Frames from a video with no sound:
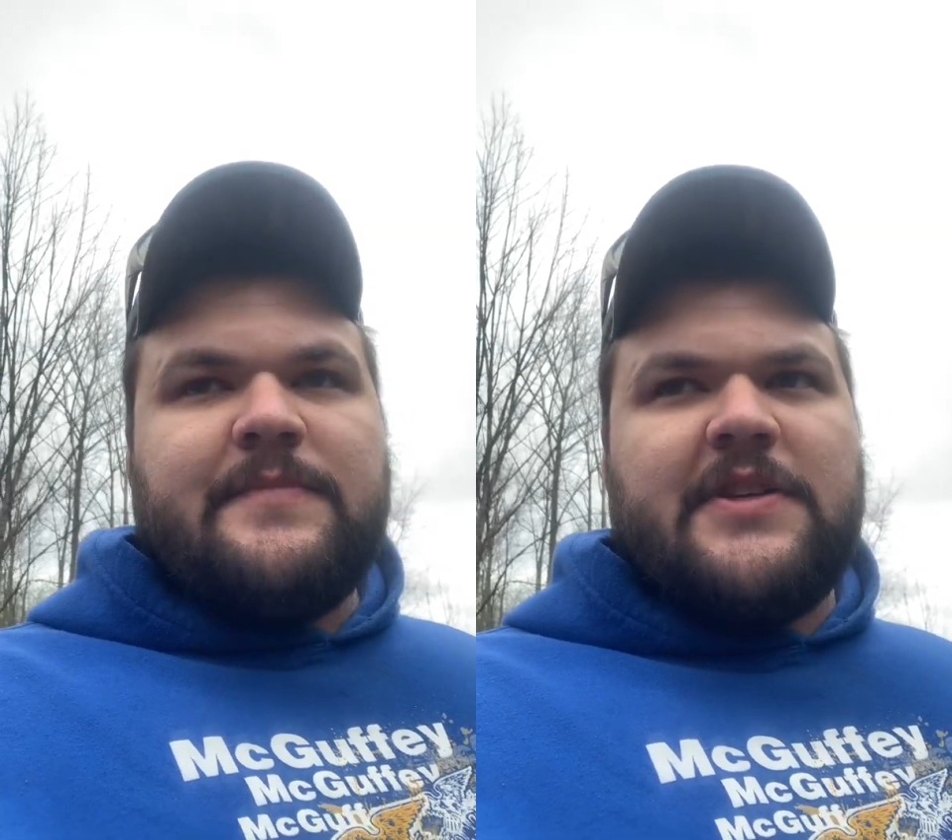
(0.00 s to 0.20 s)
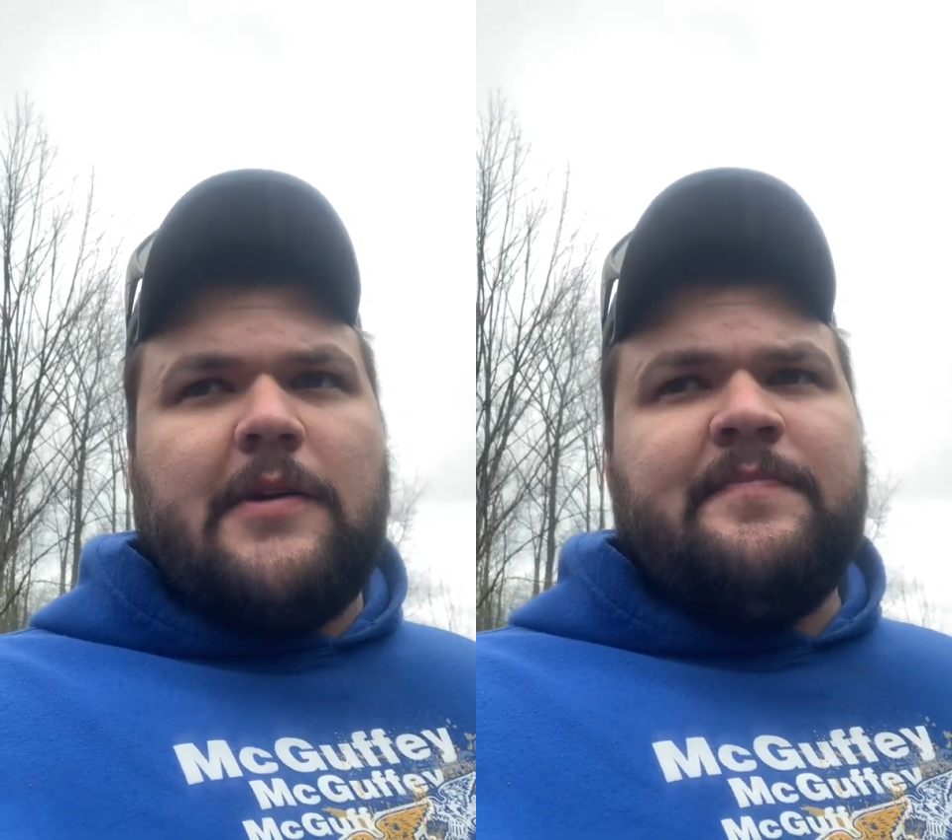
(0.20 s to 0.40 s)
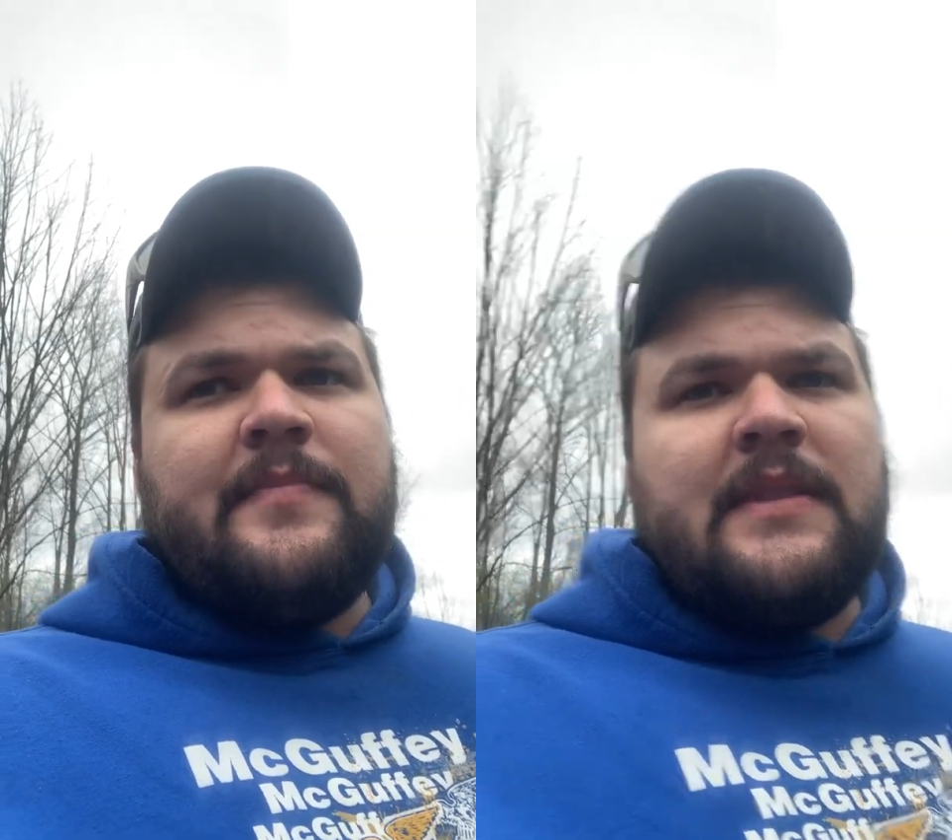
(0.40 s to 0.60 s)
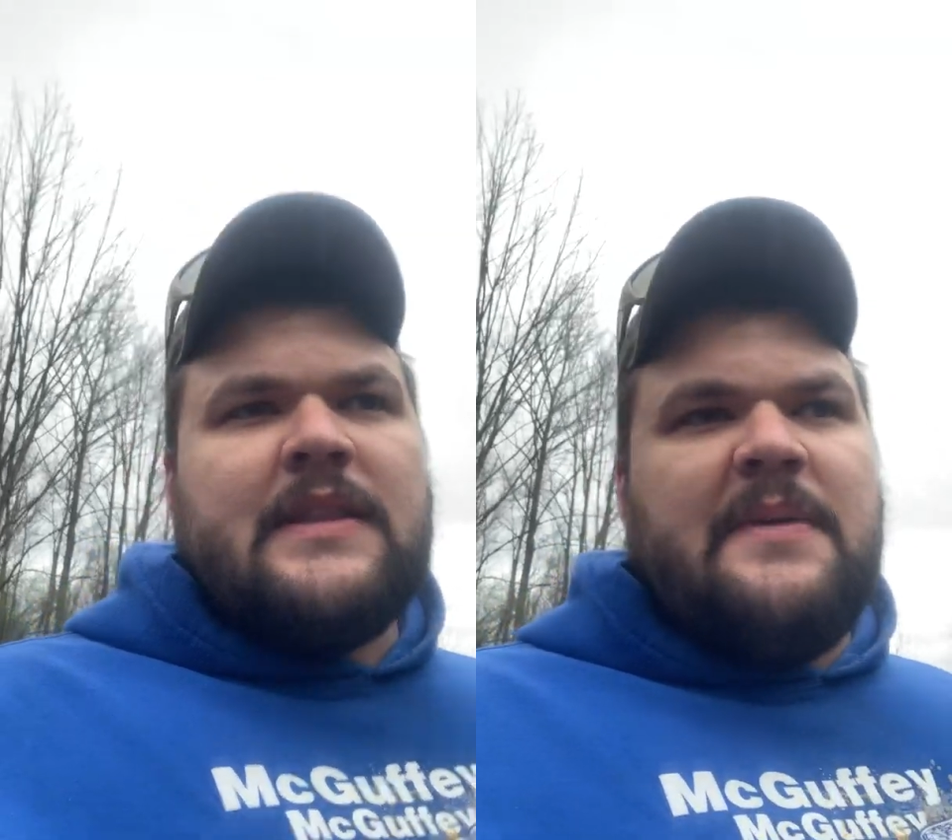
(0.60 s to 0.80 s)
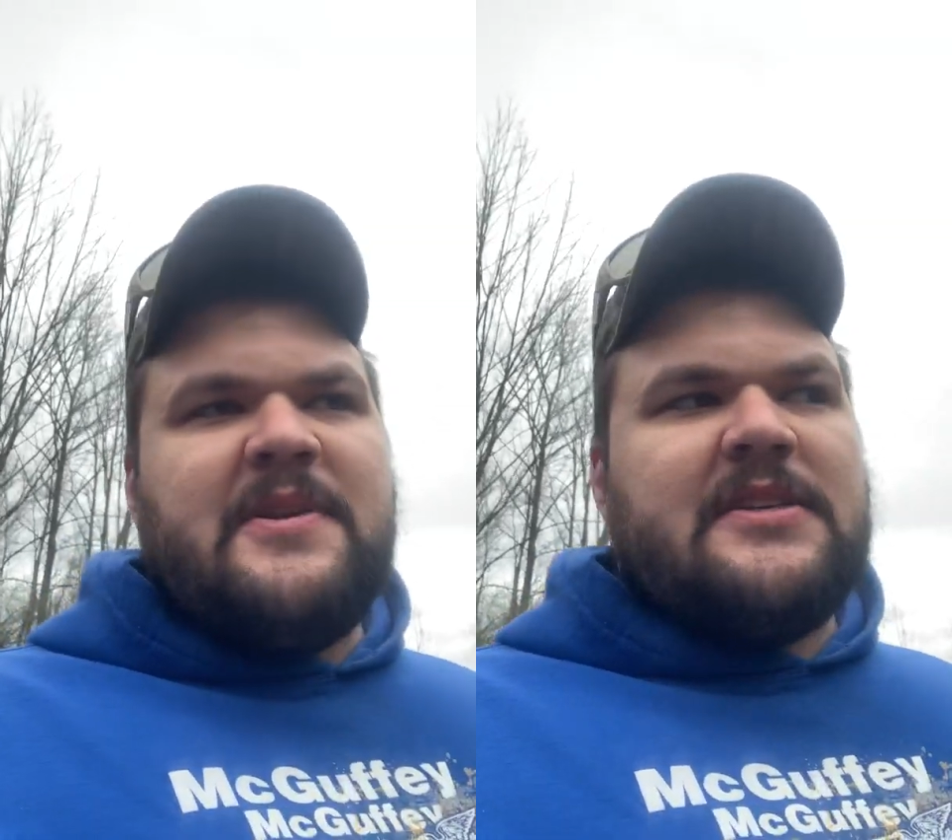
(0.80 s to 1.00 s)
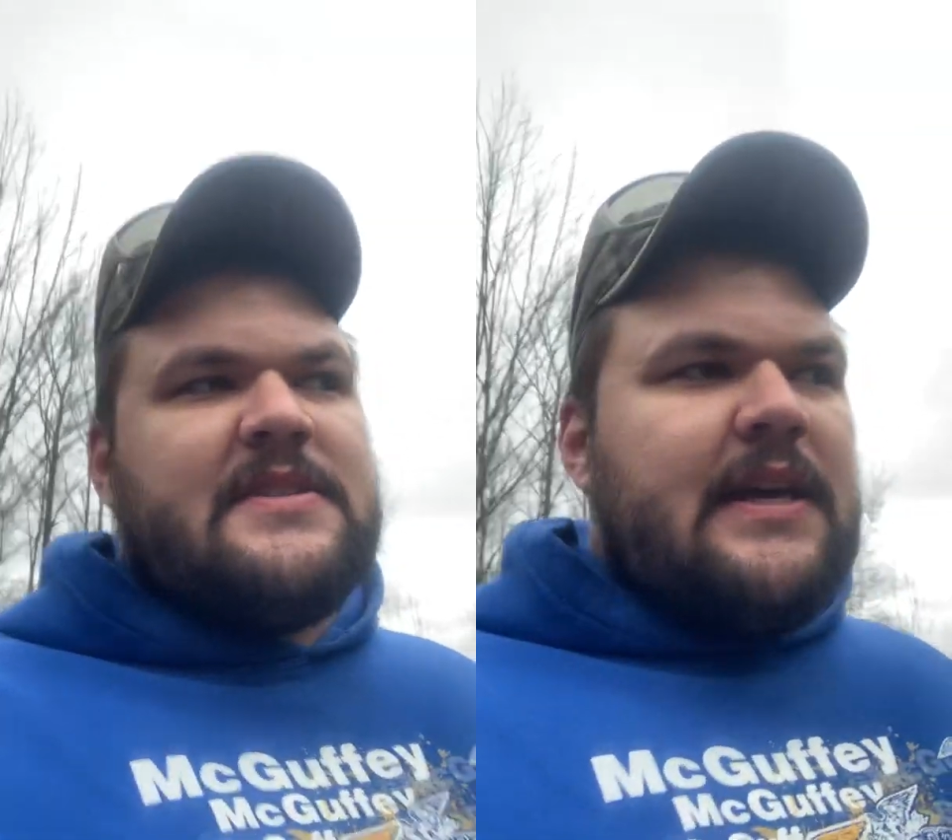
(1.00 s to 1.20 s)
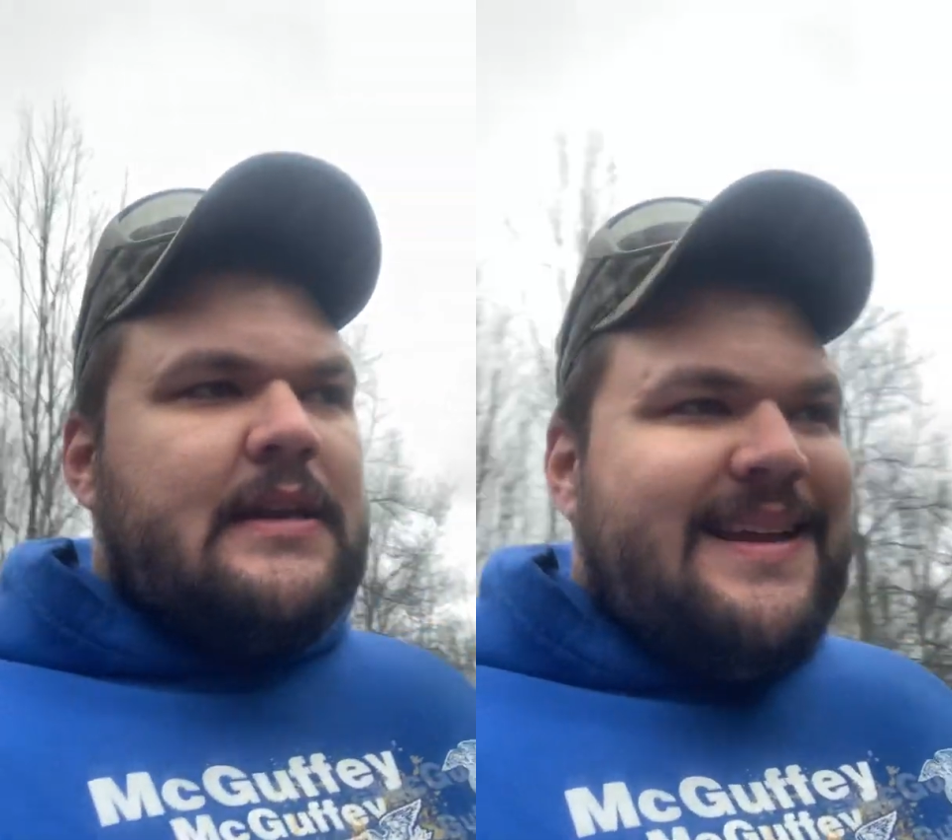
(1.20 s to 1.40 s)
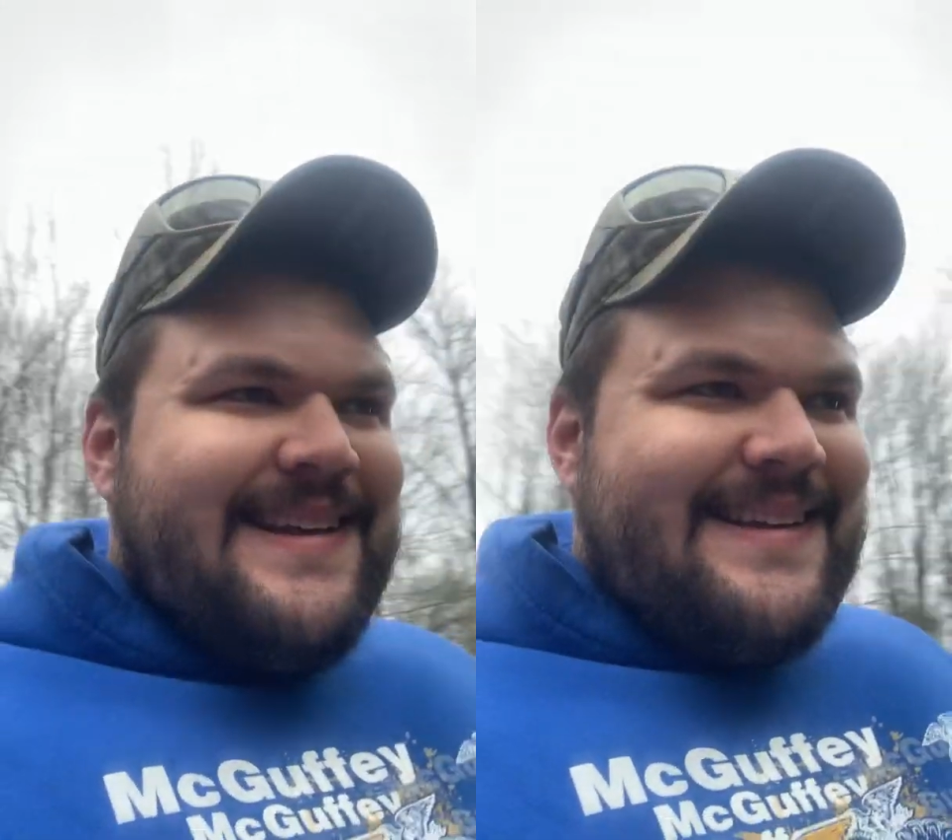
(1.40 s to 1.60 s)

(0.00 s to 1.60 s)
So that being said,